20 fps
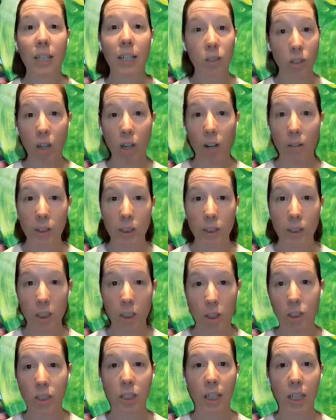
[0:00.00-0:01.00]
the
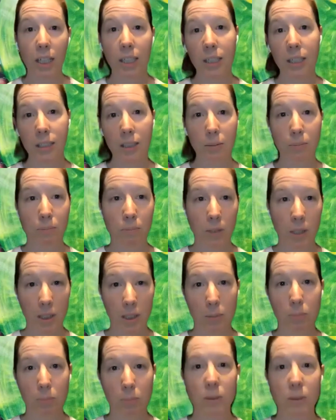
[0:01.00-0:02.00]
conversation today is
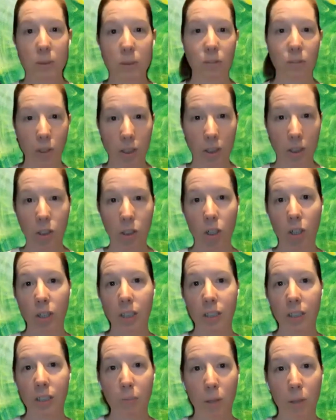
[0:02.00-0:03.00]
specifically
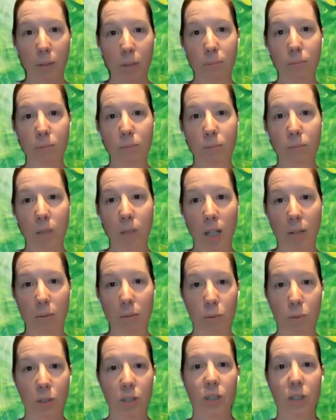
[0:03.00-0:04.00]
targeting the problem
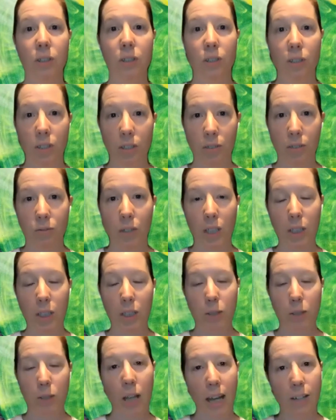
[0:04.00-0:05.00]
within the
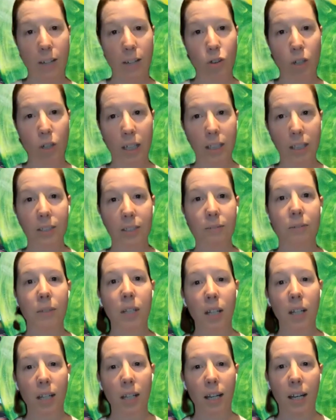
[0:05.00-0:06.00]
Facebook ad tracking,
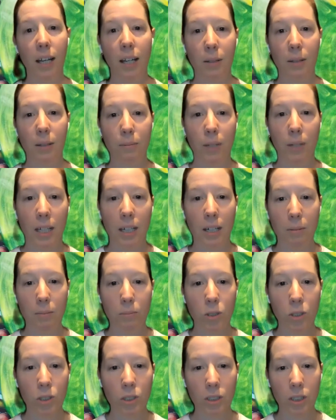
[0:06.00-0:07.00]
and
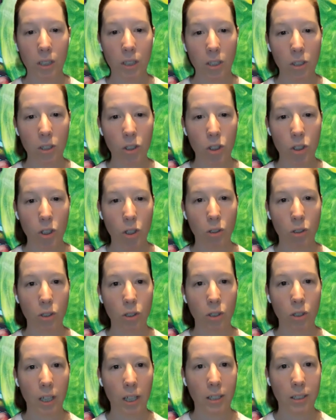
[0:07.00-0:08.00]
I'm just going to show
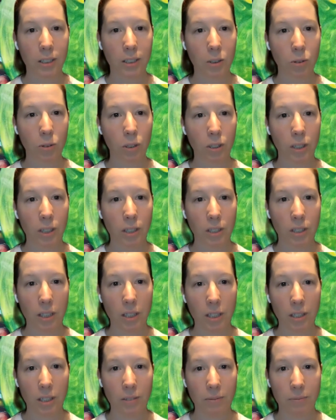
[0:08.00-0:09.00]
you guys quickly
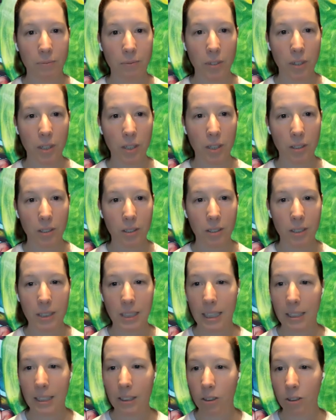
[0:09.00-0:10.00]
the
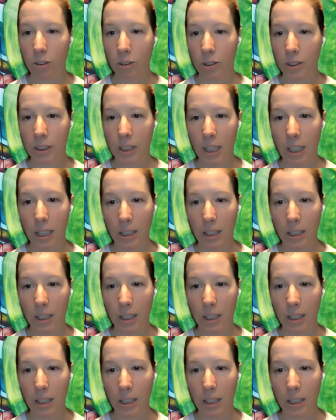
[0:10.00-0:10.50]
technical